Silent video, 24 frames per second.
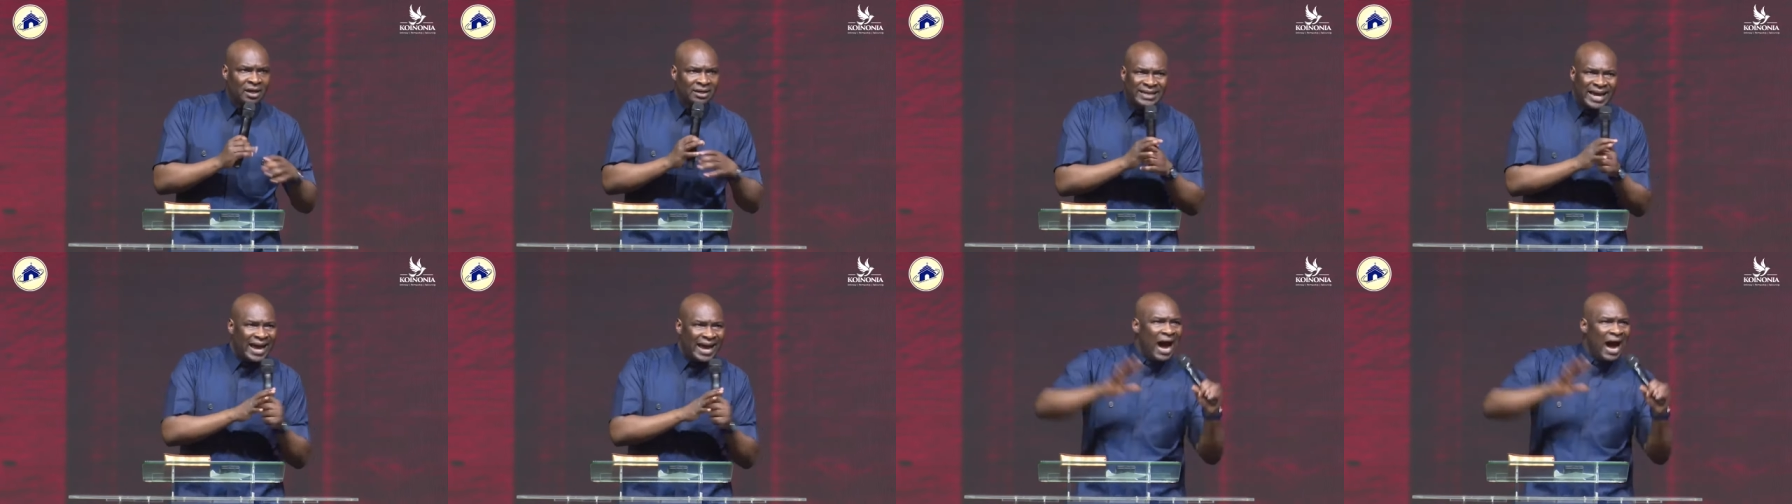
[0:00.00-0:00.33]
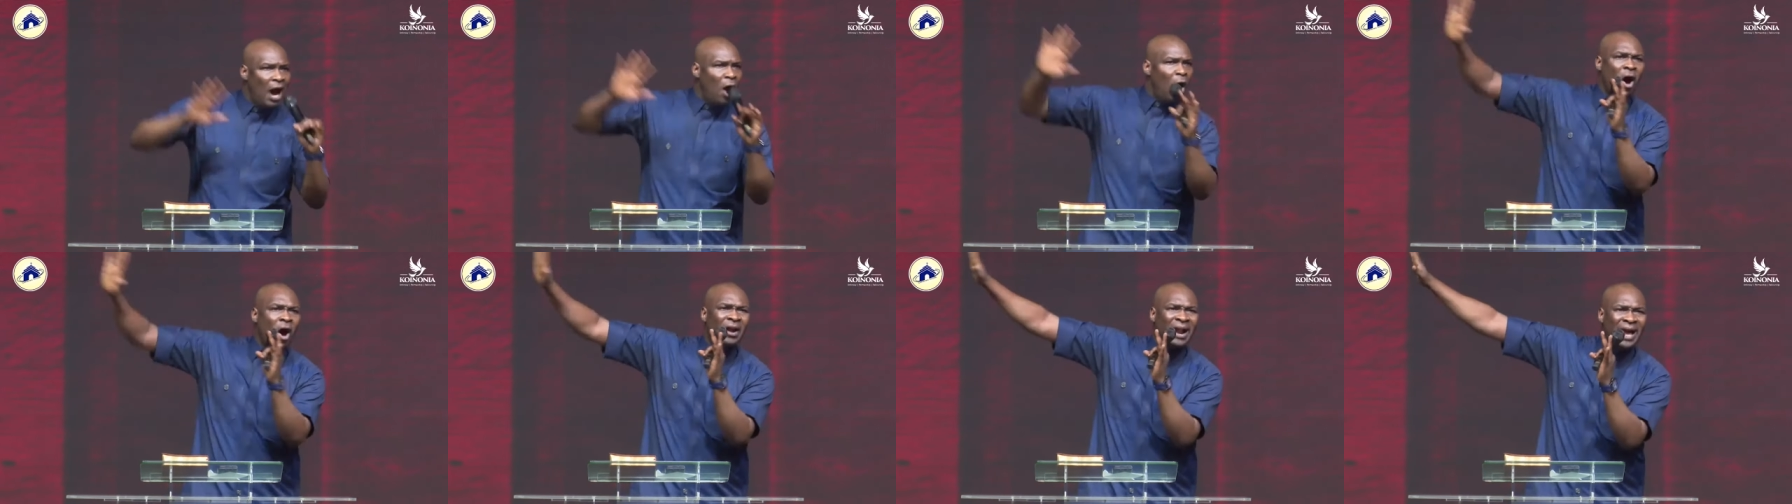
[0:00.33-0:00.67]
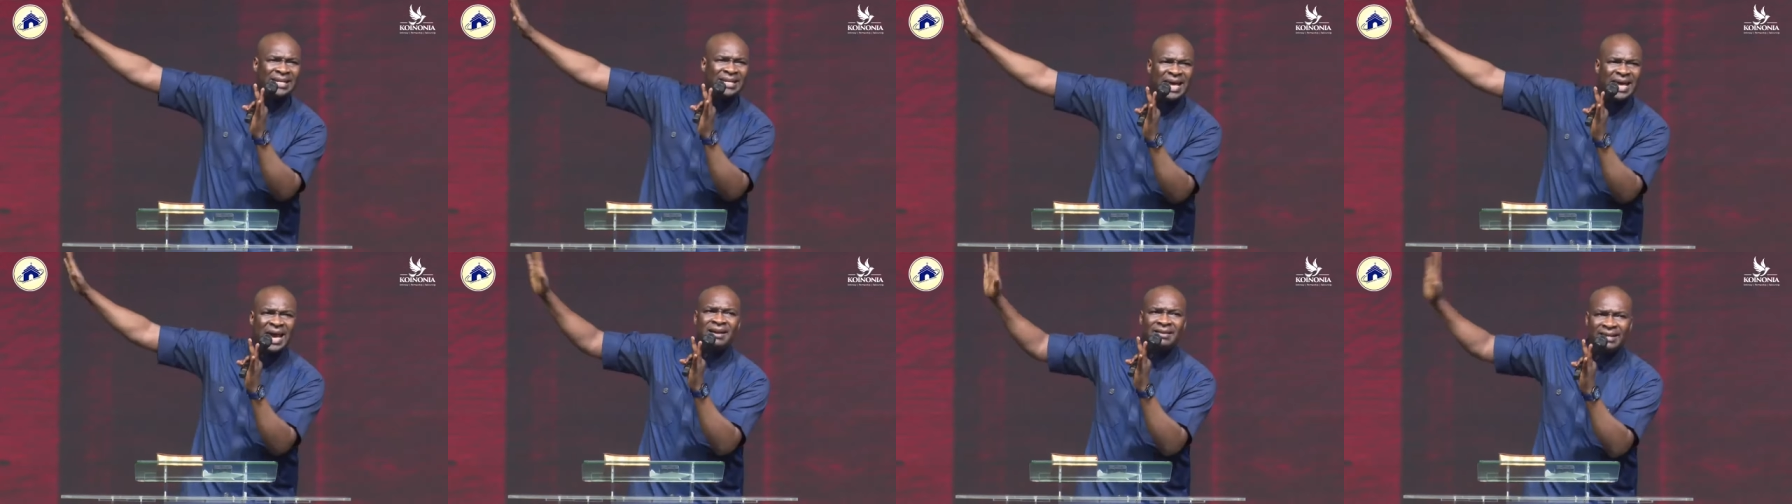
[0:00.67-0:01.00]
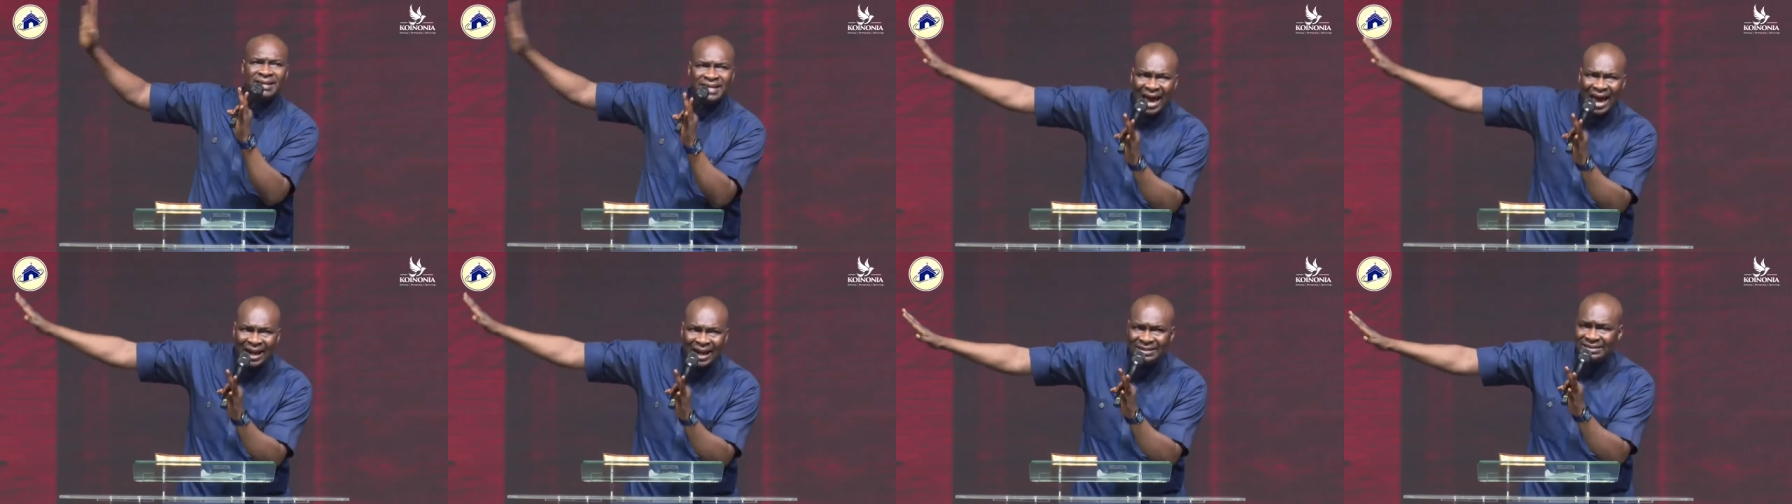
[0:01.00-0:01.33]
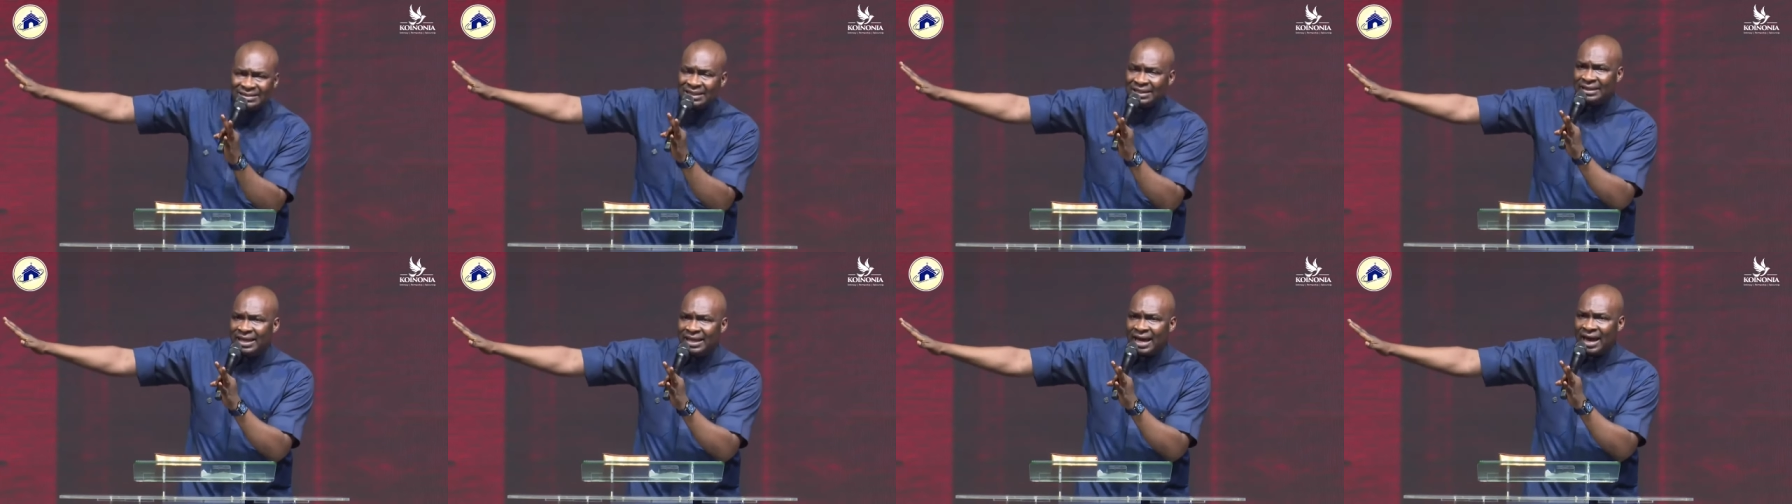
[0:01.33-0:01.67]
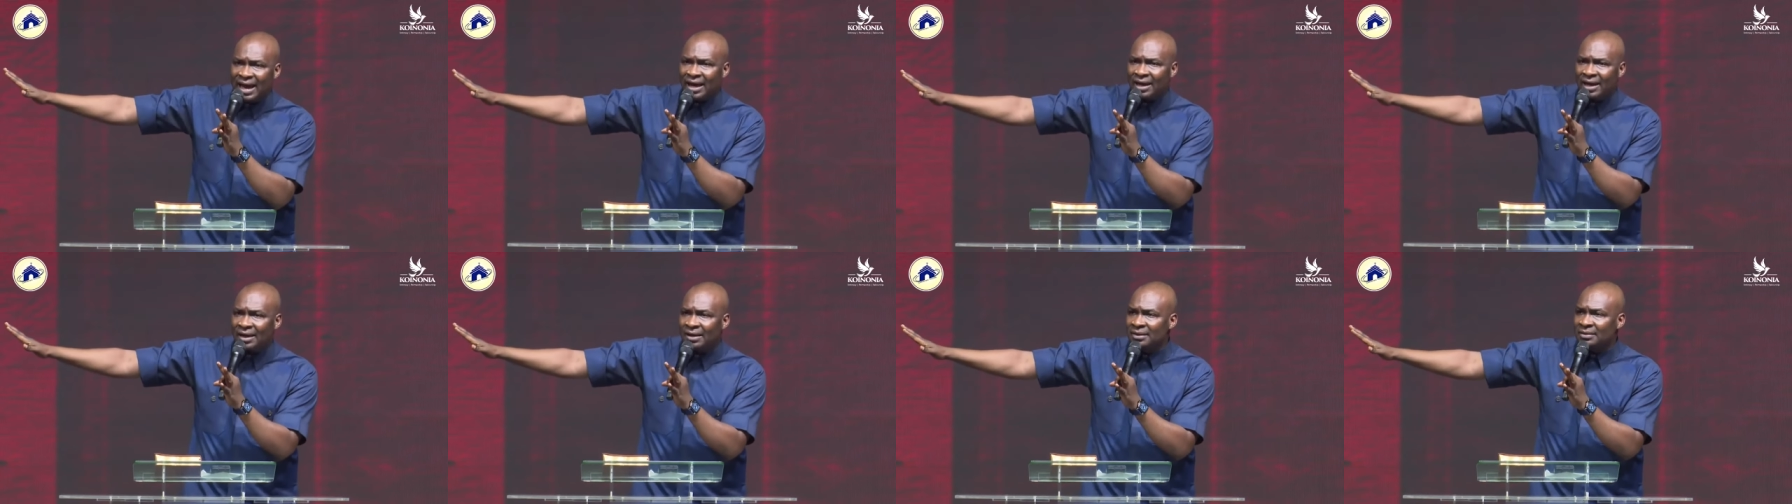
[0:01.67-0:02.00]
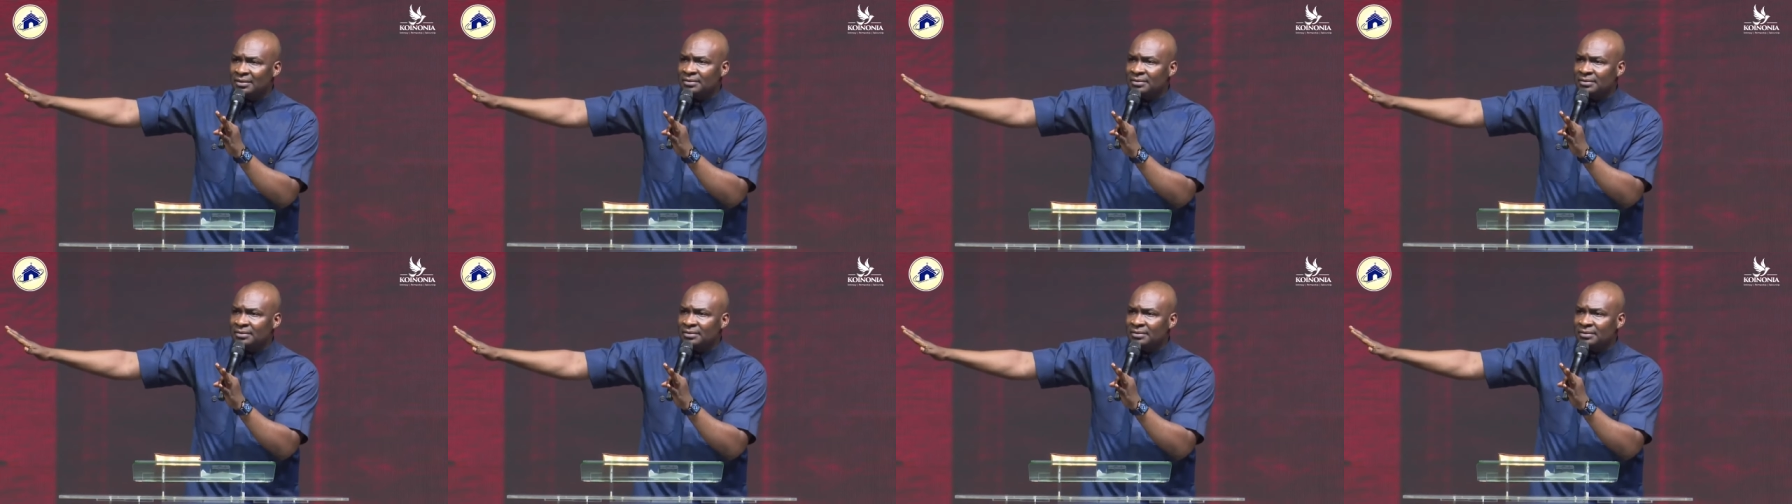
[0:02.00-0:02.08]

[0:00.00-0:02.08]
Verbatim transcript: They are already a reality there.